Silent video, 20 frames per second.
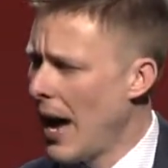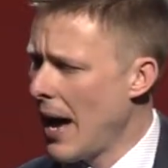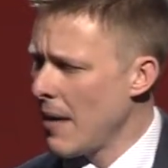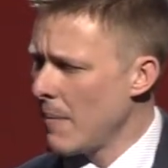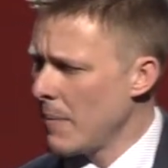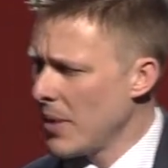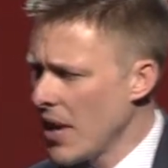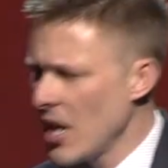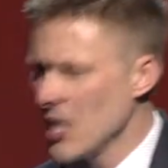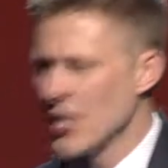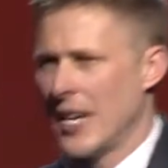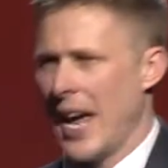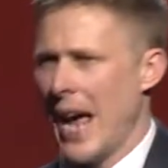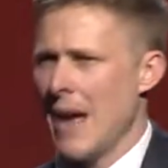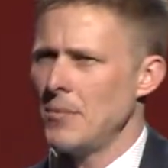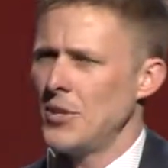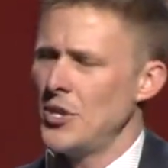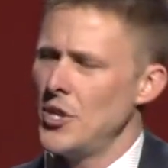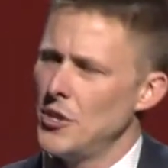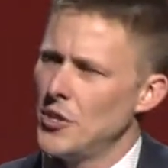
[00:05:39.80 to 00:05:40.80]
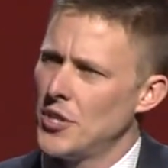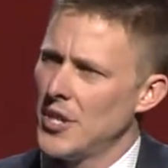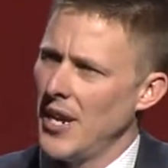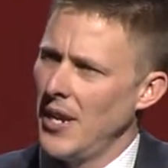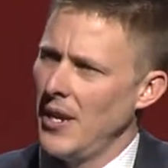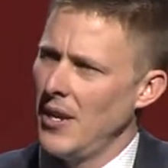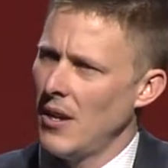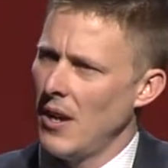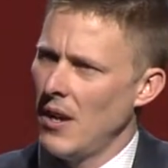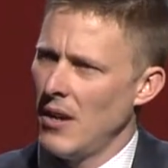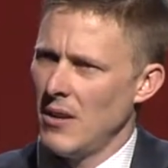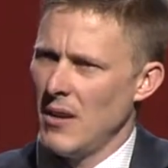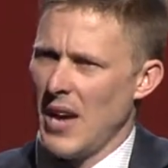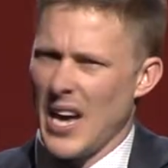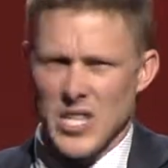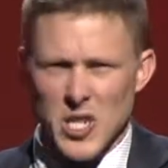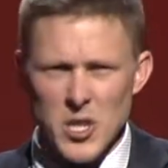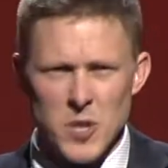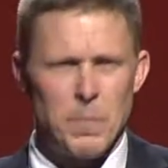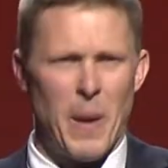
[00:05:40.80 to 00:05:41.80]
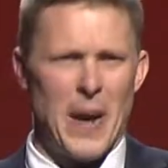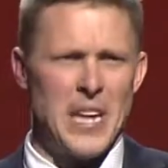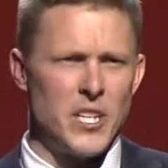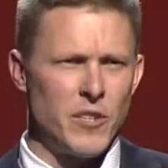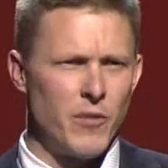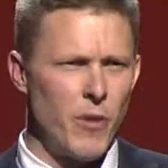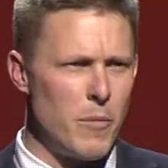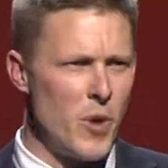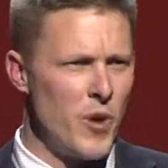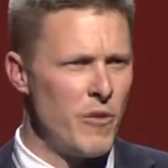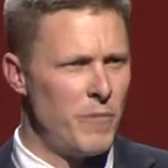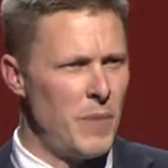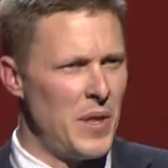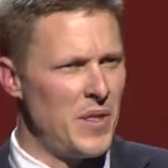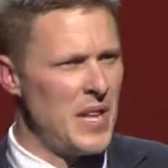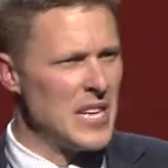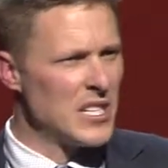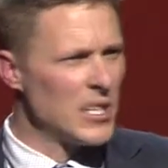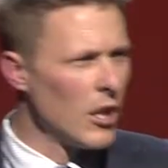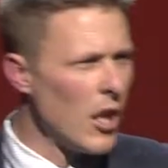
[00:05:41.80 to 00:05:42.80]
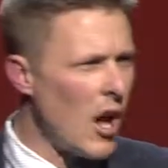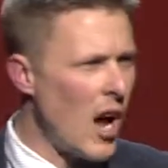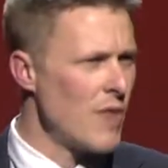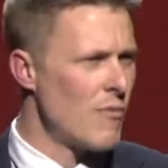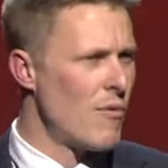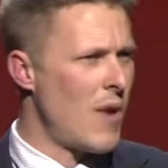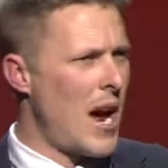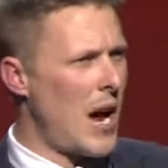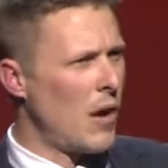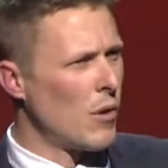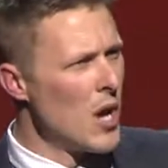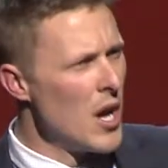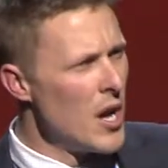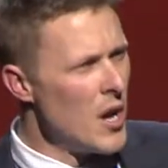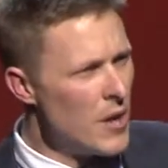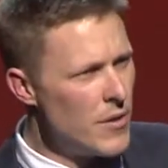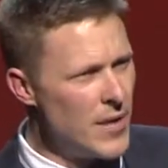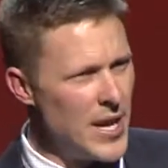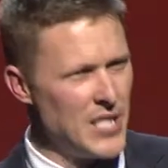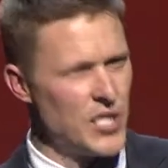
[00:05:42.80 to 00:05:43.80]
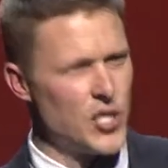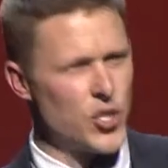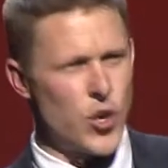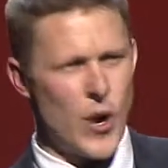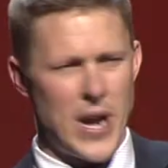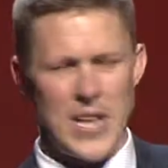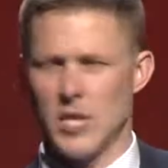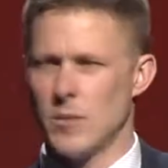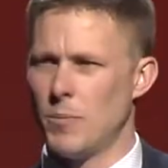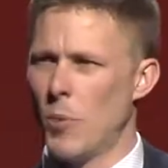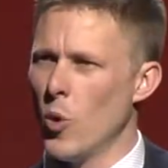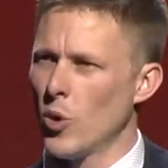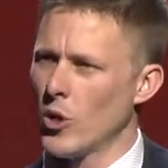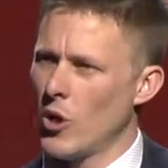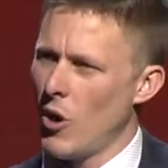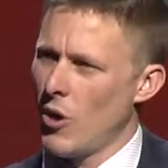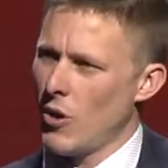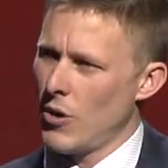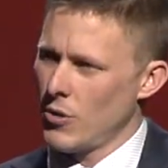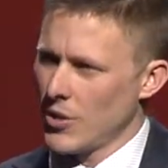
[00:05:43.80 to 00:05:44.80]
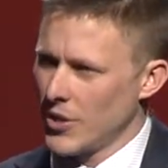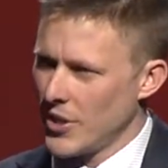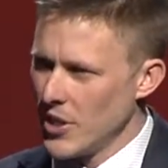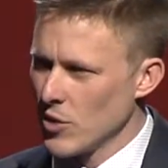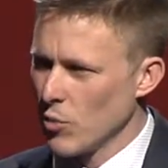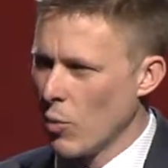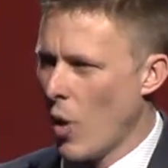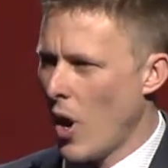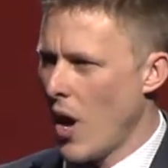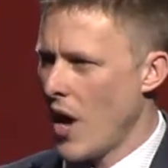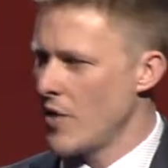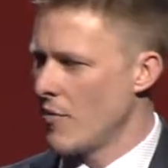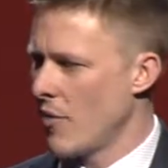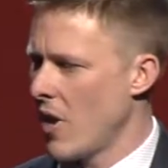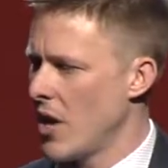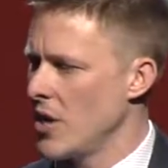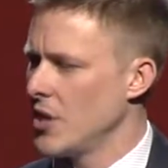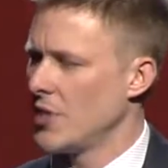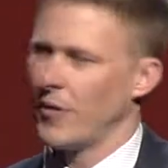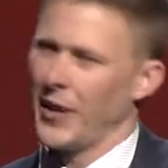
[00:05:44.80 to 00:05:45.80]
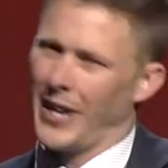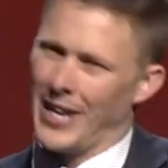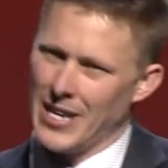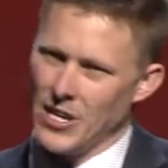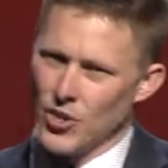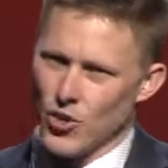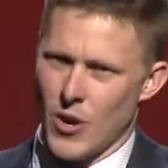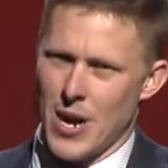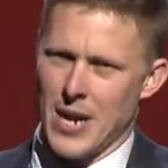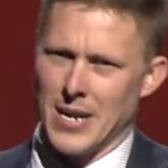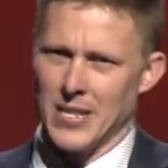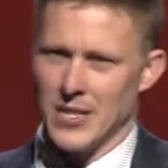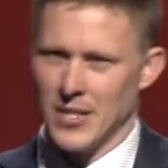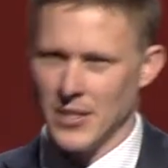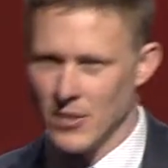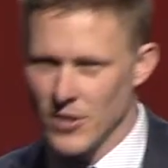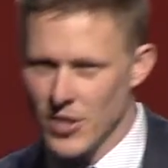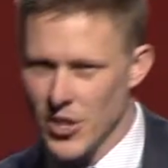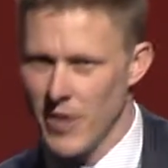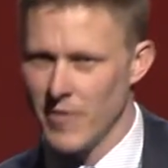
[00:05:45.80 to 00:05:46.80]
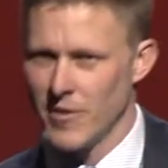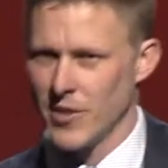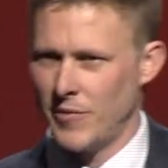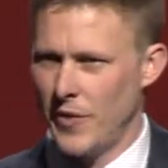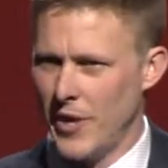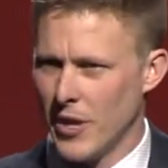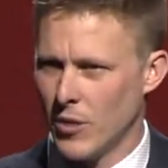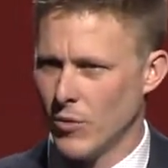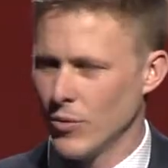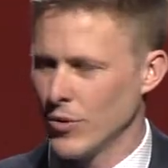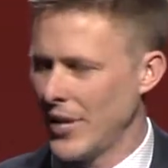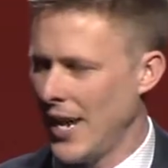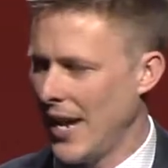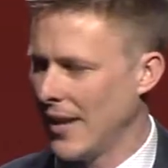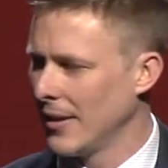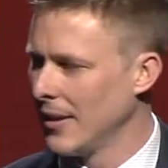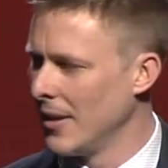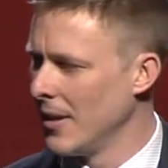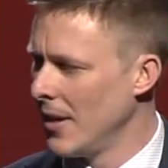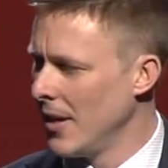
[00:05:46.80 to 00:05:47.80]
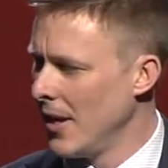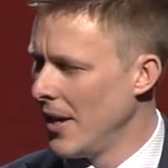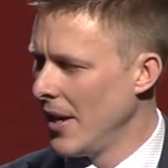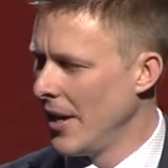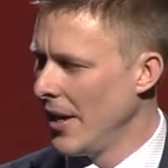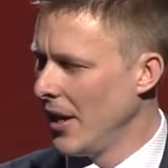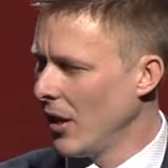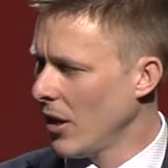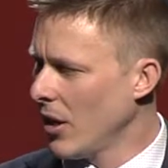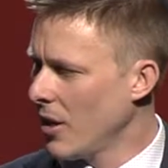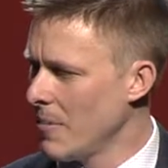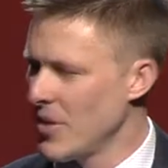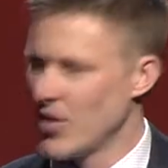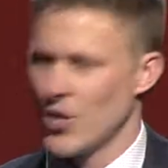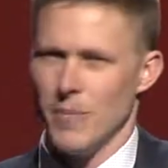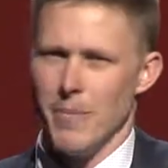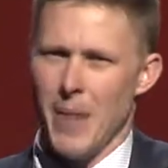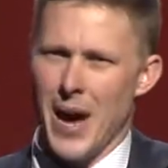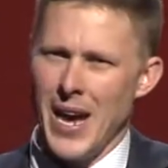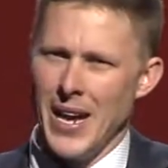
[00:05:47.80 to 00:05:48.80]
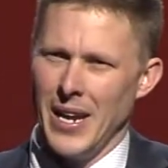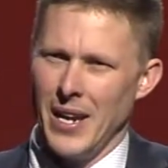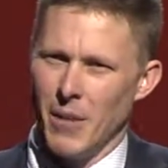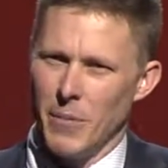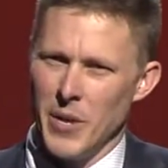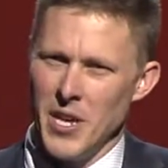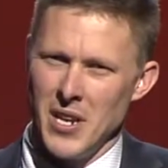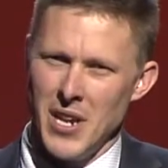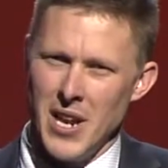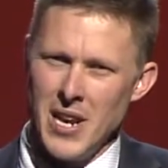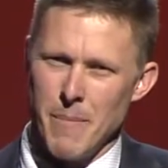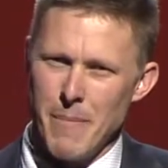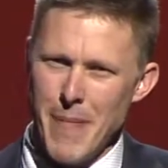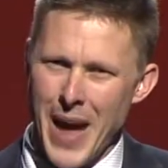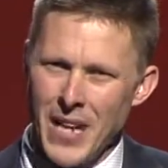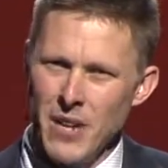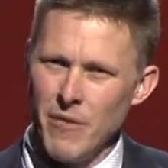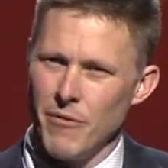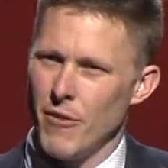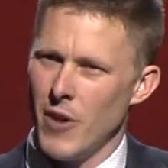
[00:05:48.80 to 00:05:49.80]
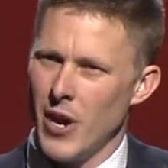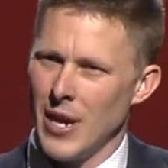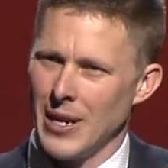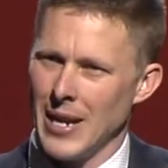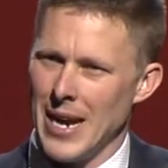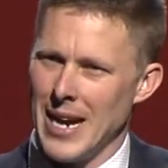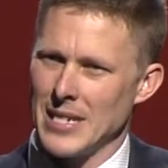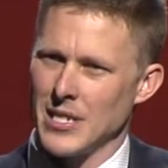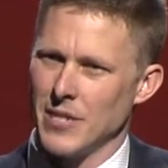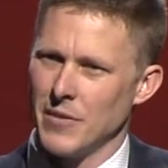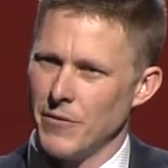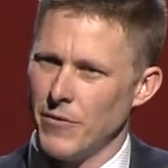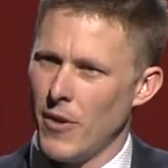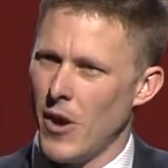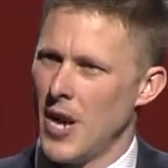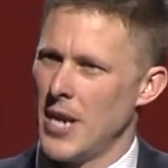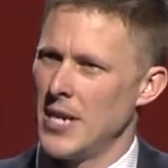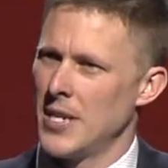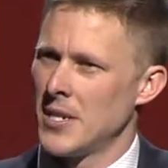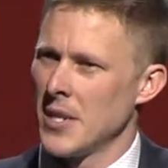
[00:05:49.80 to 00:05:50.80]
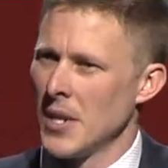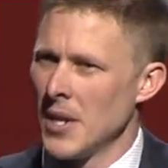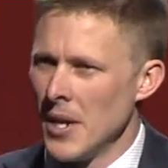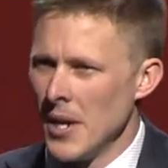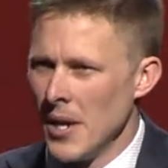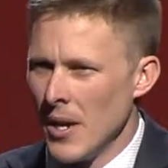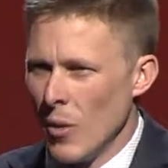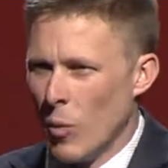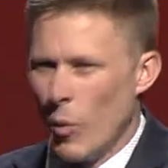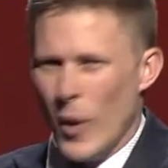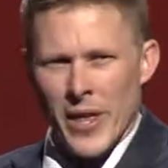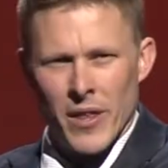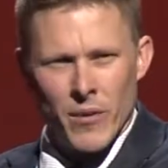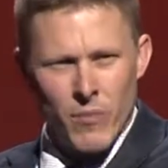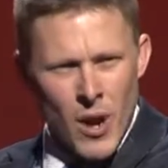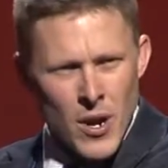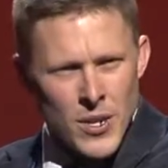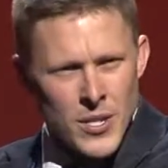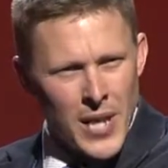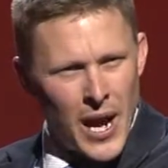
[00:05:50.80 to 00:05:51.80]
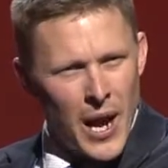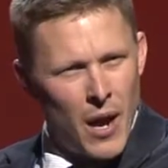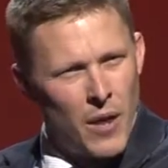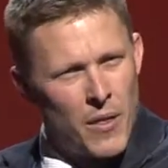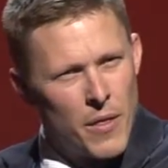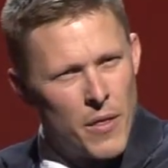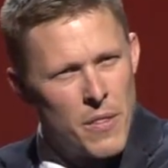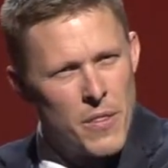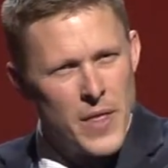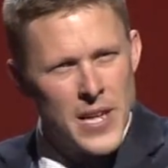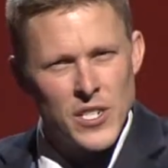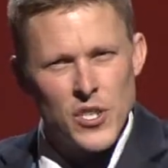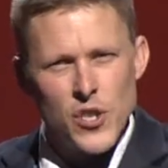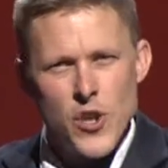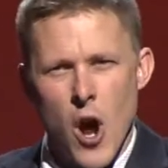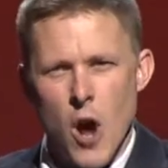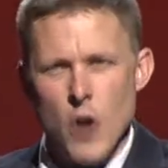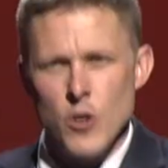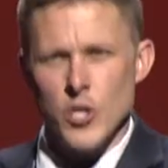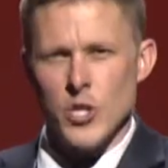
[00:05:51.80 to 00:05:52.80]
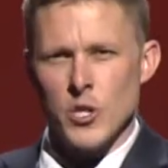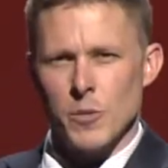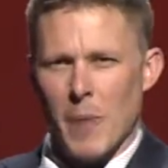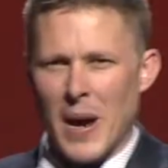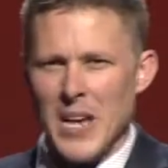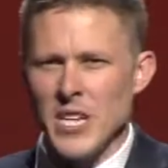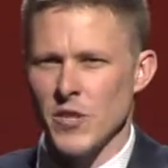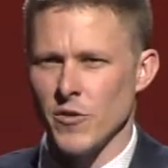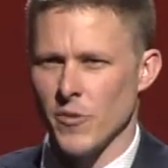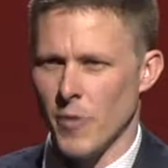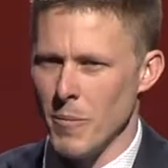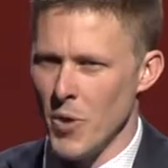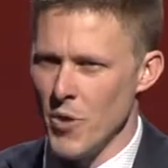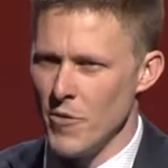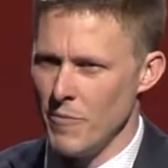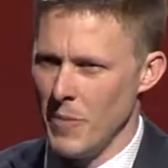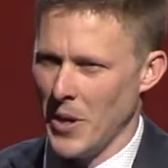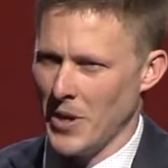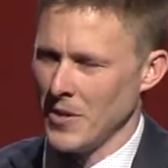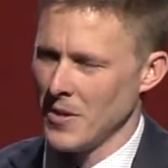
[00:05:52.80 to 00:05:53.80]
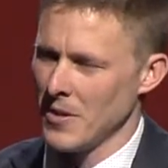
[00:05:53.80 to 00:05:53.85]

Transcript: but those gaps you see are space for movement. There's light rail, there's transport corridors, there's wide roads for getting trucks and service vehicles down. You look at Mission Bay, I mean, you need a magnifying glass to find where the roads are. There's no space for movement.